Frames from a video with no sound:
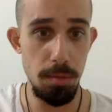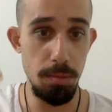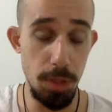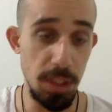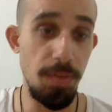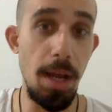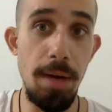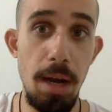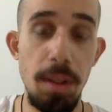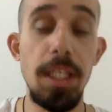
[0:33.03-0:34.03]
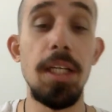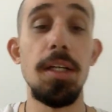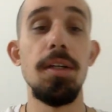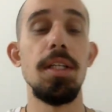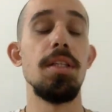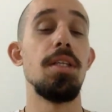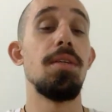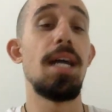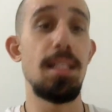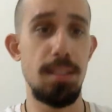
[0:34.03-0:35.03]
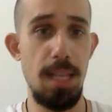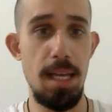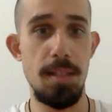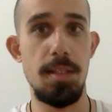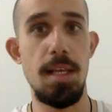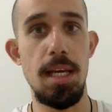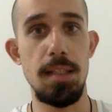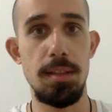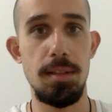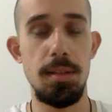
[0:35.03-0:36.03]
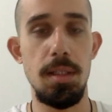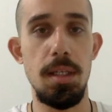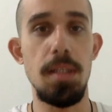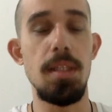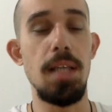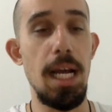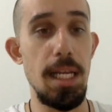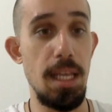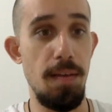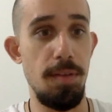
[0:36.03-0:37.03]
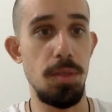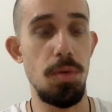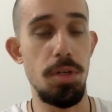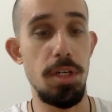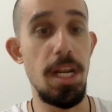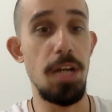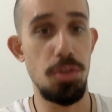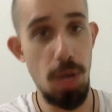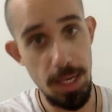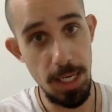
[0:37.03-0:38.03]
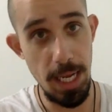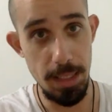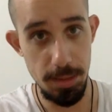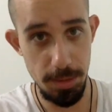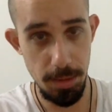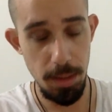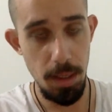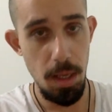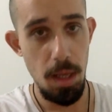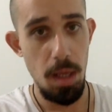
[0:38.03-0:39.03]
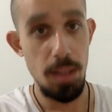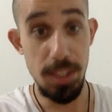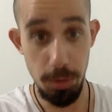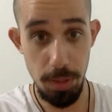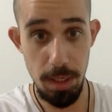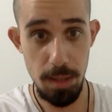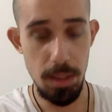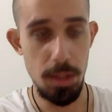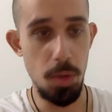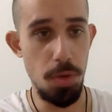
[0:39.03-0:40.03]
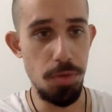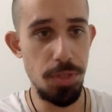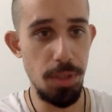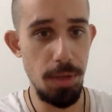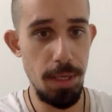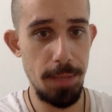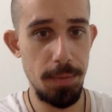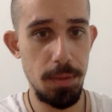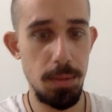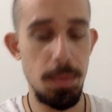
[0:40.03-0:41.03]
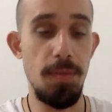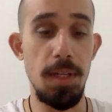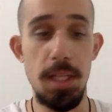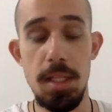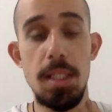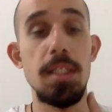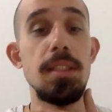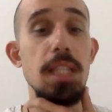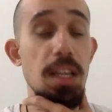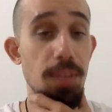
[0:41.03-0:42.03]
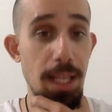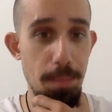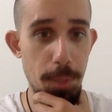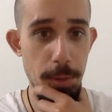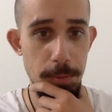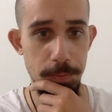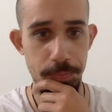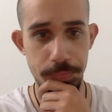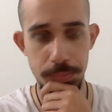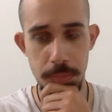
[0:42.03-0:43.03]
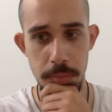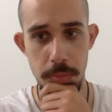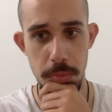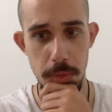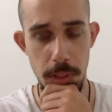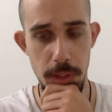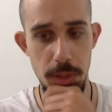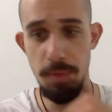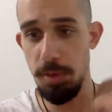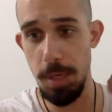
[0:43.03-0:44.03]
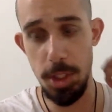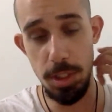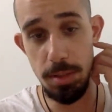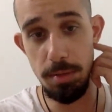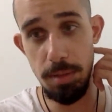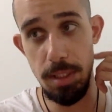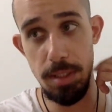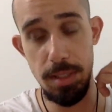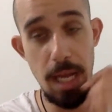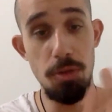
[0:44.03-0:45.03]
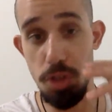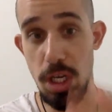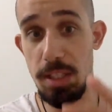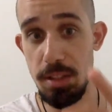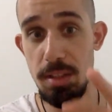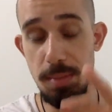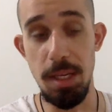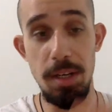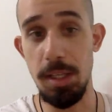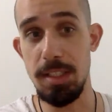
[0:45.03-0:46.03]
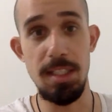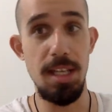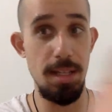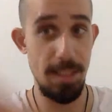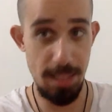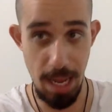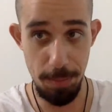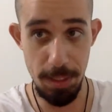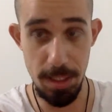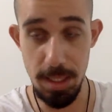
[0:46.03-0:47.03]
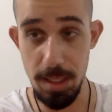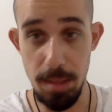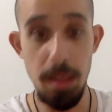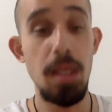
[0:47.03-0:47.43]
just found out here in the United States that the IDF has ordered an airstrike against Syria, it's northern Syria, specifically the city of Aleppo. So information is now just coming out here because it happened in the